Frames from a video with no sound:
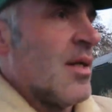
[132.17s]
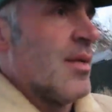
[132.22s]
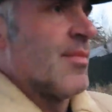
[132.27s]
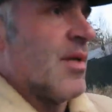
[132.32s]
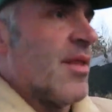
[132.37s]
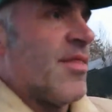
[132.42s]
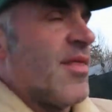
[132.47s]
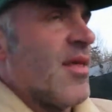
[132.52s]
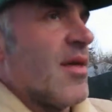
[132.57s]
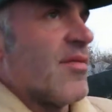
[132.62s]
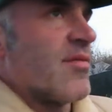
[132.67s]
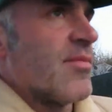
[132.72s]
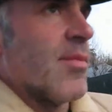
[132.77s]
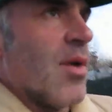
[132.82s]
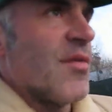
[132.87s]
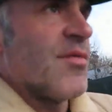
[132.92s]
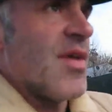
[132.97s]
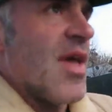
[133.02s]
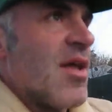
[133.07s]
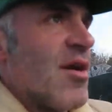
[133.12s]
but it's the
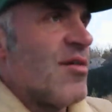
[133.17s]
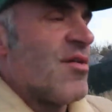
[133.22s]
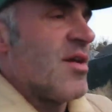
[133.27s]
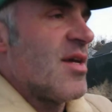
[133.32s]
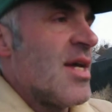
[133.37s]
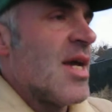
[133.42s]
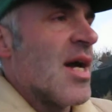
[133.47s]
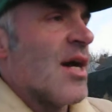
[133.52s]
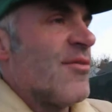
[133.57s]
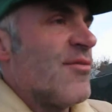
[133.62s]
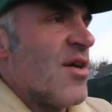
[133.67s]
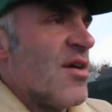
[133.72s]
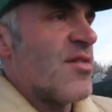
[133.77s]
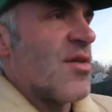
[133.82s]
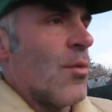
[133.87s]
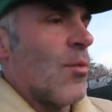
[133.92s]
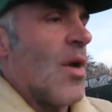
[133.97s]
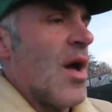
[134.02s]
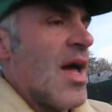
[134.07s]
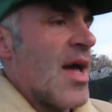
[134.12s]
most energy
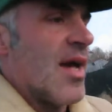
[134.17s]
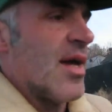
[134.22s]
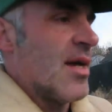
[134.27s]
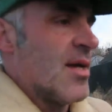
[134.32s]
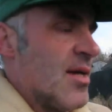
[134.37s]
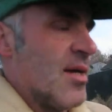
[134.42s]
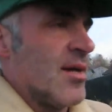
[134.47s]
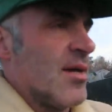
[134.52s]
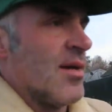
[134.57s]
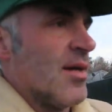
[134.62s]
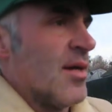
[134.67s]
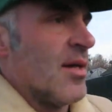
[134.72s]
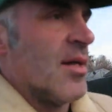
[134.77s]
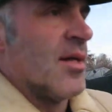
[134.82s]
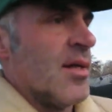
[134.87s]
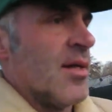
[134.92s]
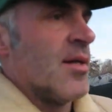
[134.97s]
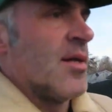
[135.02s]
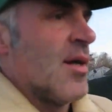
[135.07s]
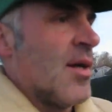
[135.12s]
efficient way
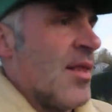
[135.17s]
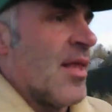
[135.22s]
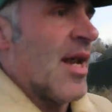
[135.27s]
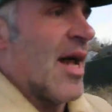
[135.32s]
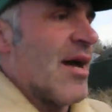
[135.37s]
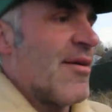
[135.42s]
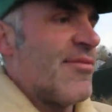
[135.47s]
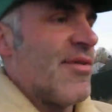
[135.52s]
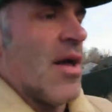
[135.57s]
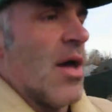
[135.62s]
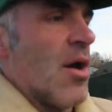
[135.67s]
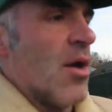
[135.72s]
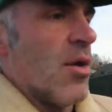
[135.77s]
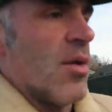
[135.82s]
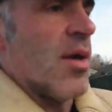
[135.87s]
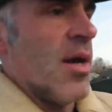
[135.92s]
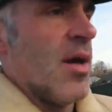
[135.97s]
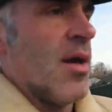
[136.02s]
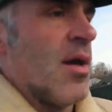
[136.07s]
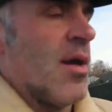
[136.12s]
that I found
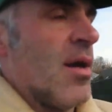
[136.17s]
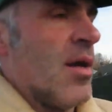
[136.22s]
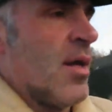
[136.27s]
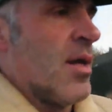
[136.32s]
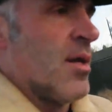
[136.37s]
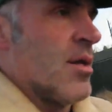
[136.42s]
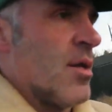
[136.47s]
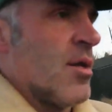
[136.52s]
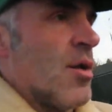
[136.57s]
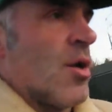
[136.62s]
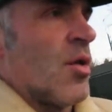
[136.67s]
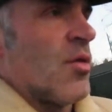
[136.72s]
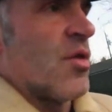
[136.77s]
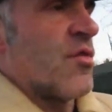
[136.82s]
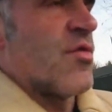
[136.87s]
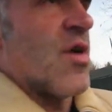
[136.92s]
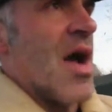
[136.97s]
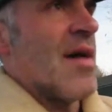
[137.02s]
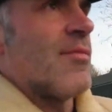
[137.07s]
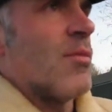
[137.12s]
to
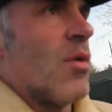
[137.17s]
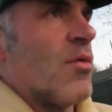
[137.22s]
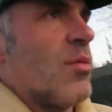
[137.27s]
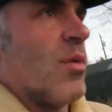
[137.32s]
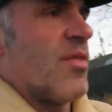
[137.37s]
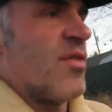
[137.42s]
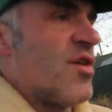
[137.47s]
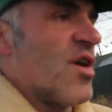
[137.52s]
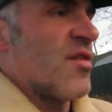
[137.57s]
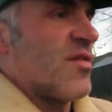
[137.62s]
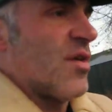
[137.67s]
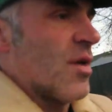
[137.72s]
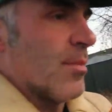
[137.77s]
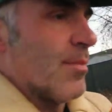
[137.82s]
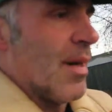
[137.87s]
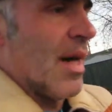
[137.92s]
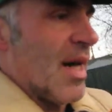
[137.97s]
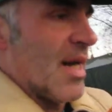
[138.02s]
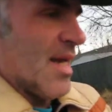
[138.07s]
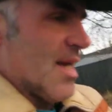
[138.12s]
travel is with just your
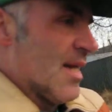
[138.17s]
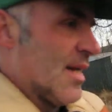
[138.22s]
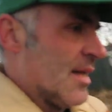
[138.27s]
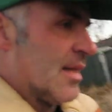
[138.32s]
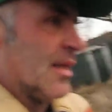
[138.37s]
body.